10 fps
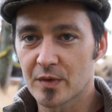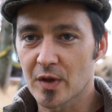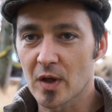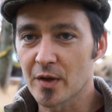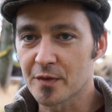
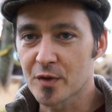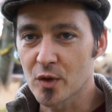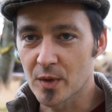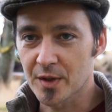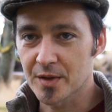got a lot of
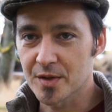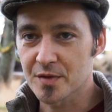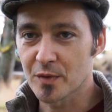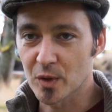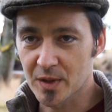co-workers,
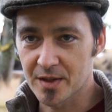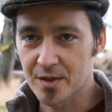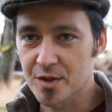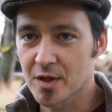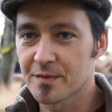
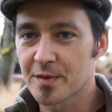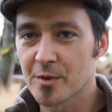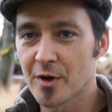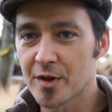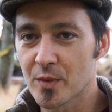volunteers who come from
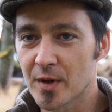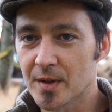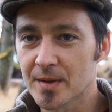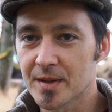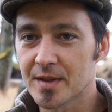around the
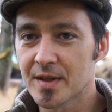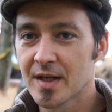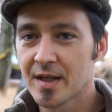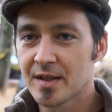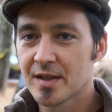world and
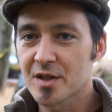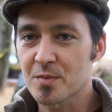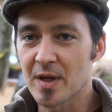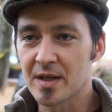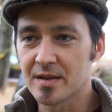
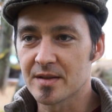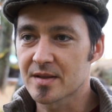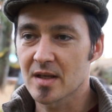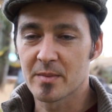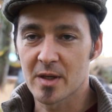
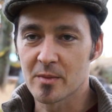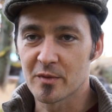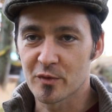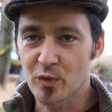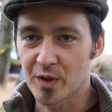spend a
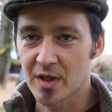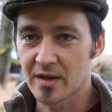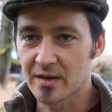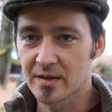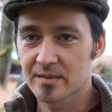minimum of 1
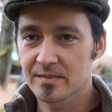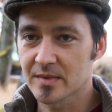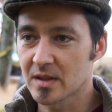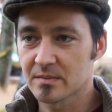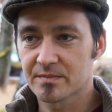year,
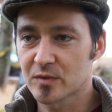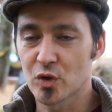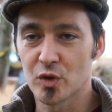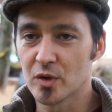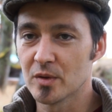
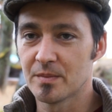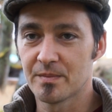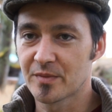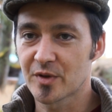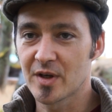2,
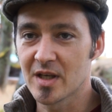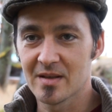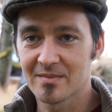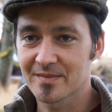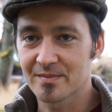
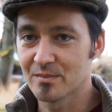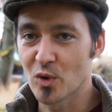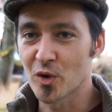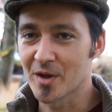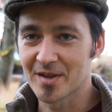3
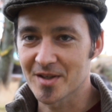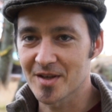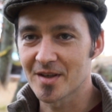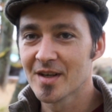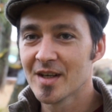more years
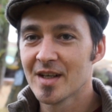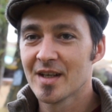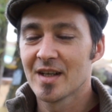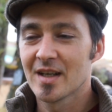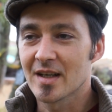here.
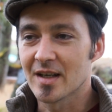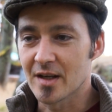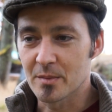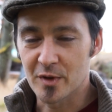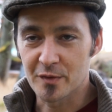A
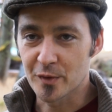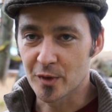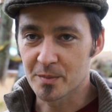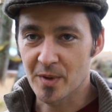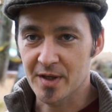number of
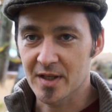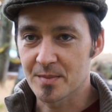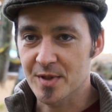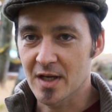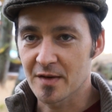full and
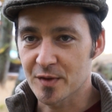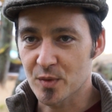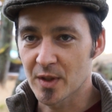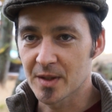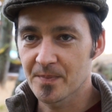part-time staff as
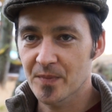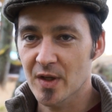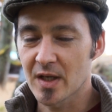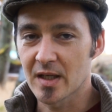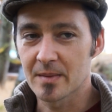well,
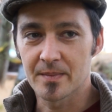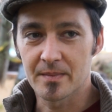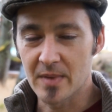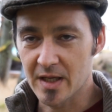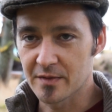
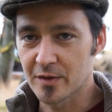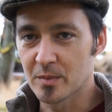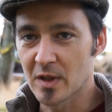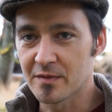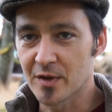many of
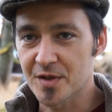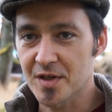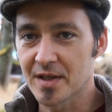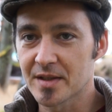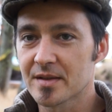whom live on
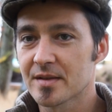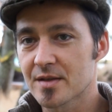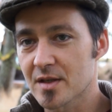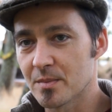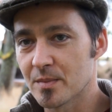site,
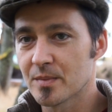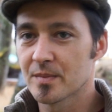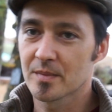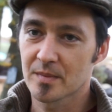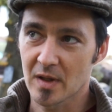some
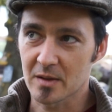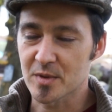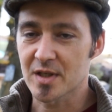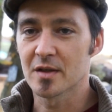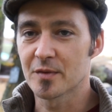like
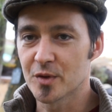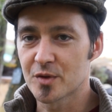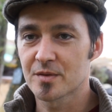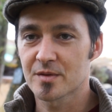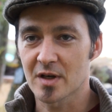myself who
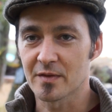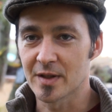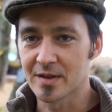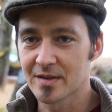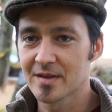travel
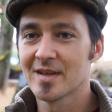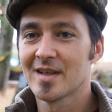into